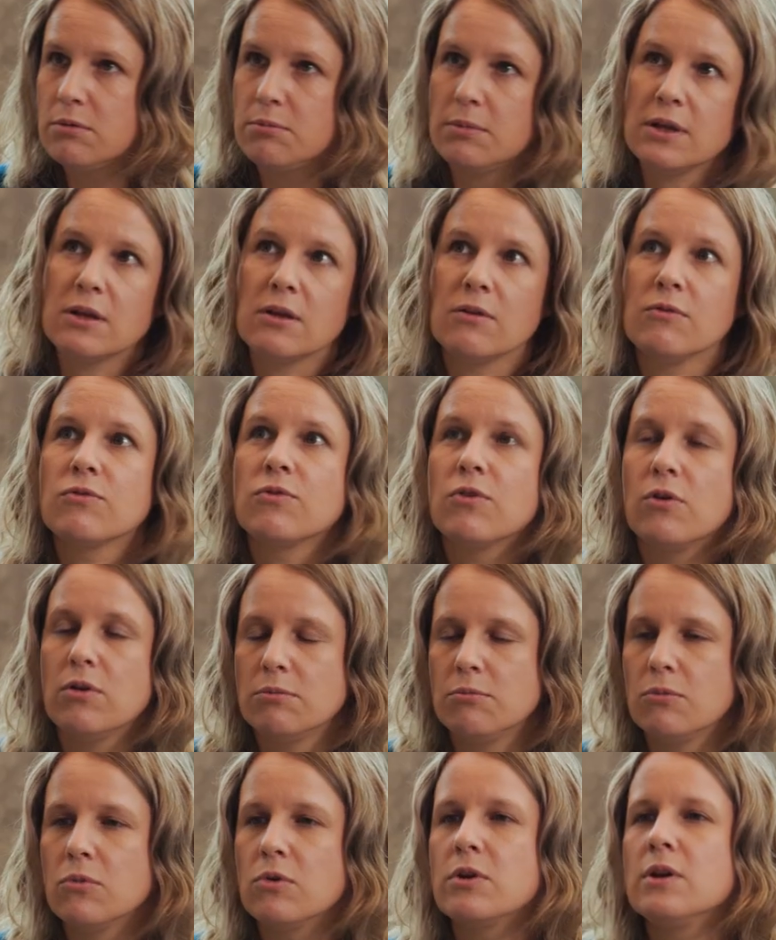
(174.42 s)
making
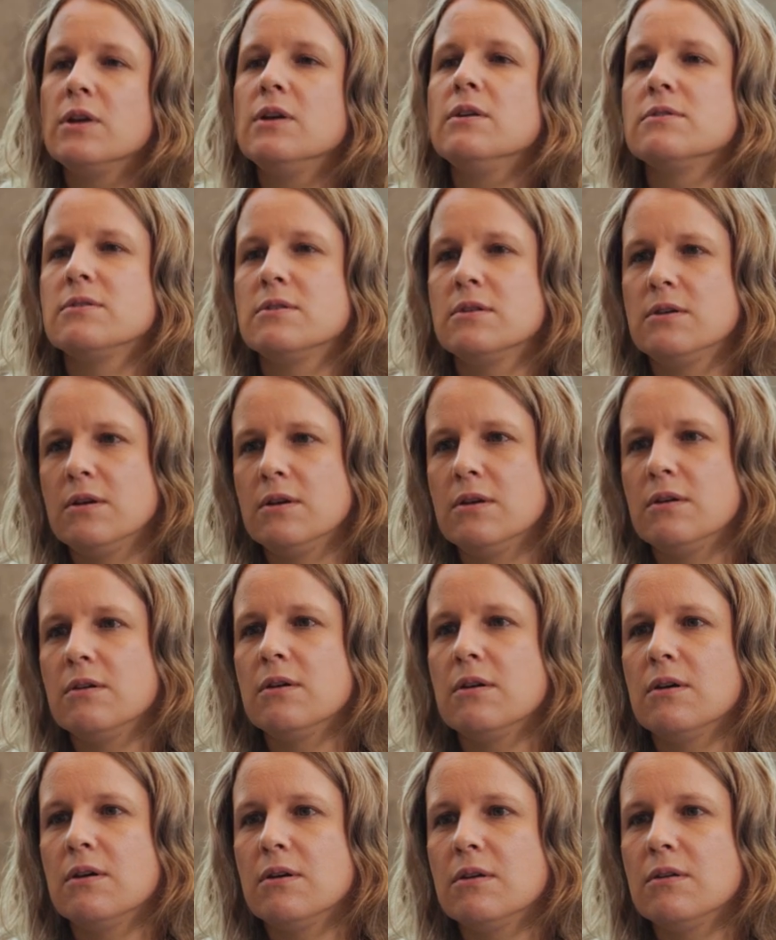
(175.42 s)
fraud more easy
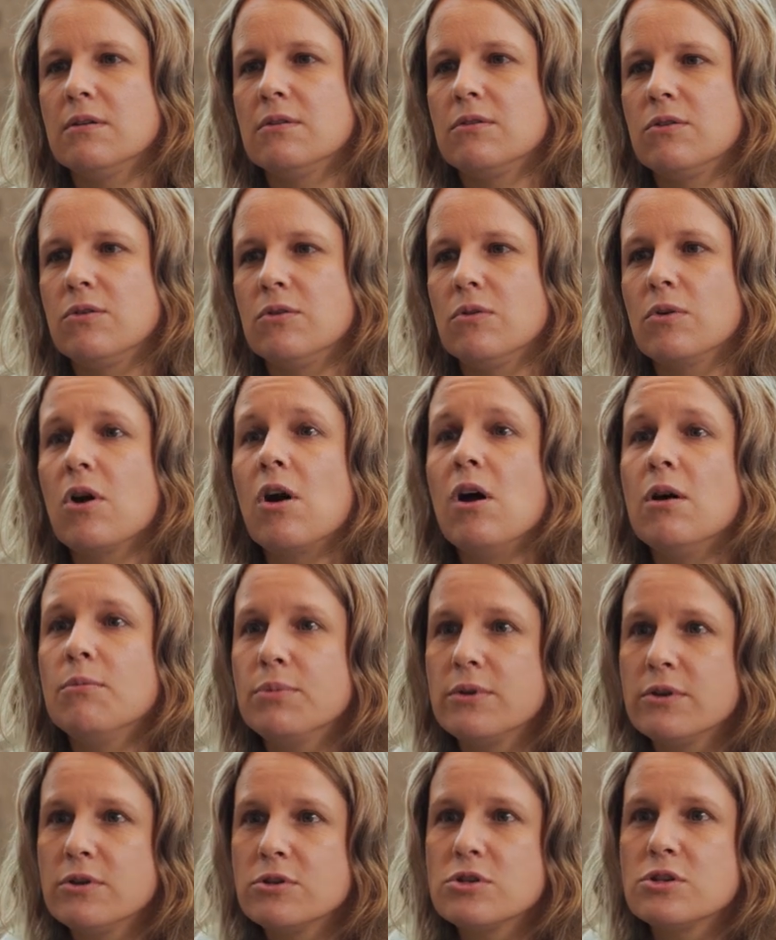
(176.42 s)
uh, to
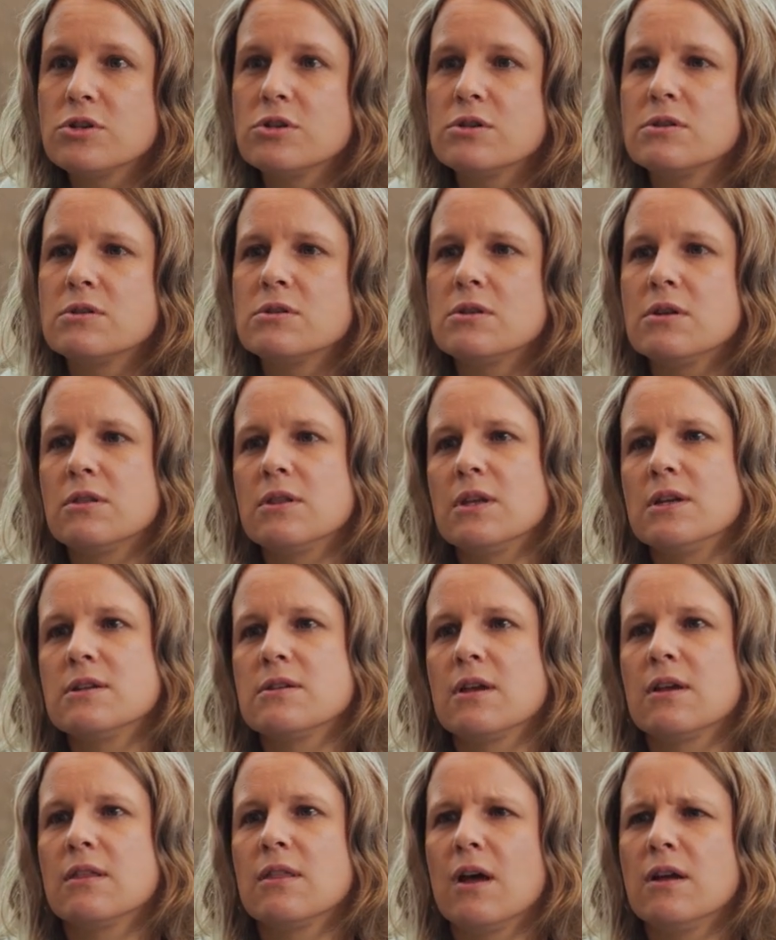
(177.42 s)
accomplish, and, and, things
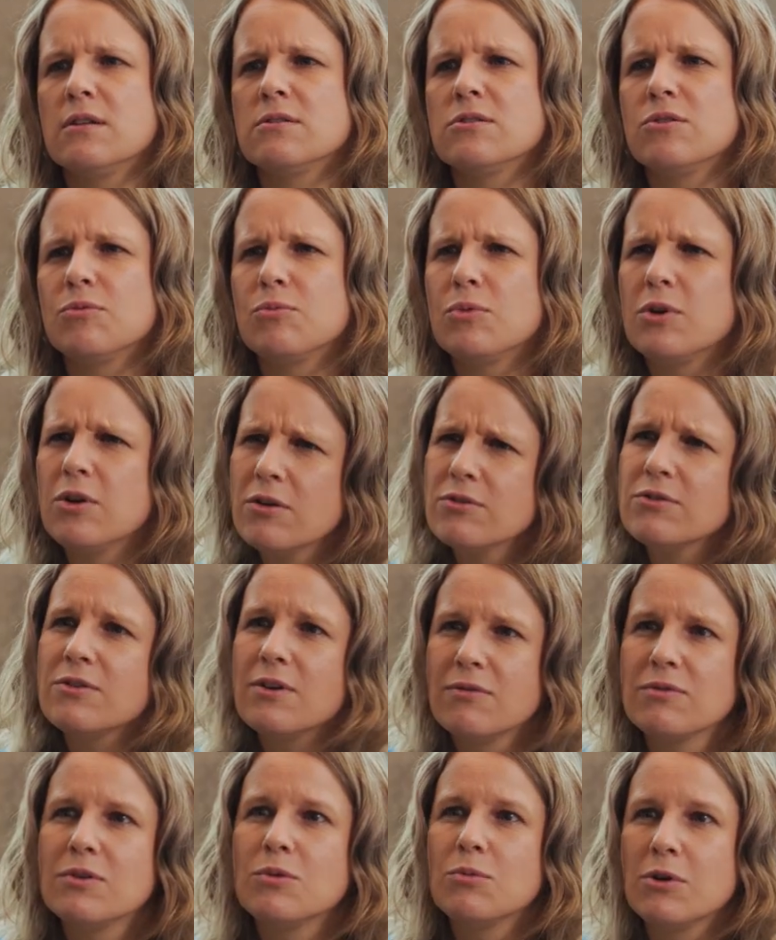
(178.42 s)
like that. So we also
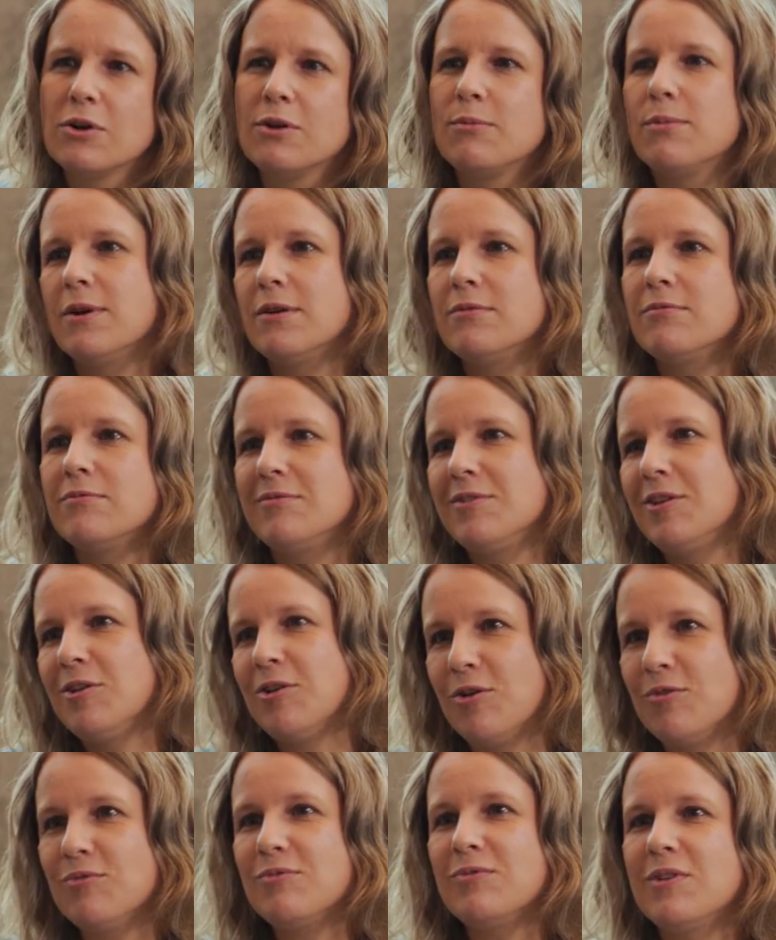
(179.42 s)
have to worry about, you
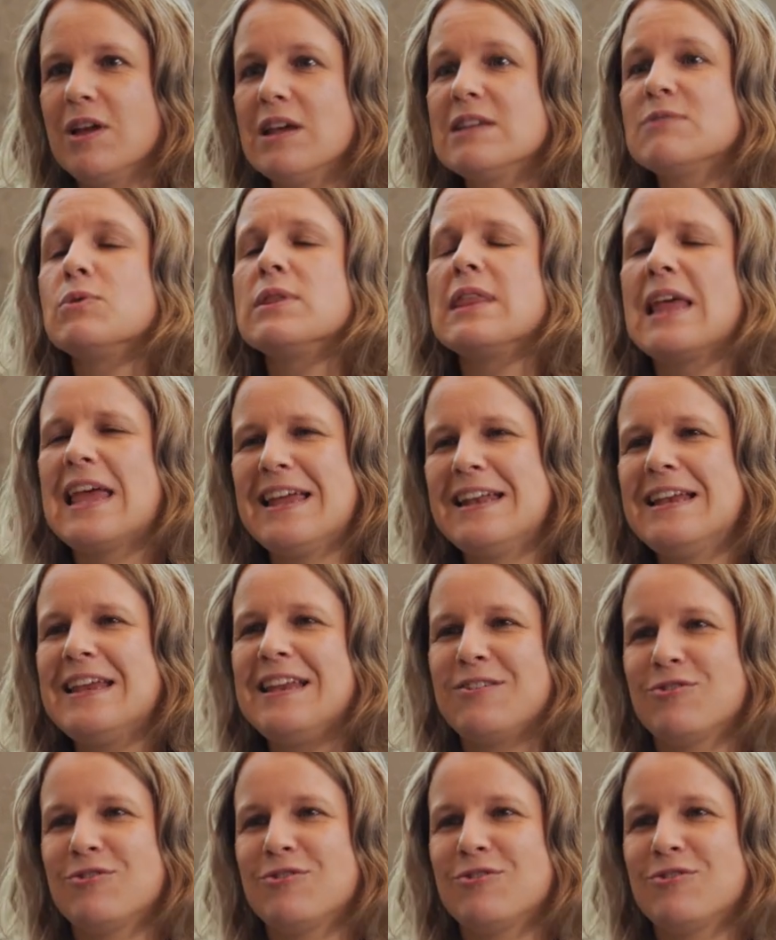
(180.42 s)
know, as with any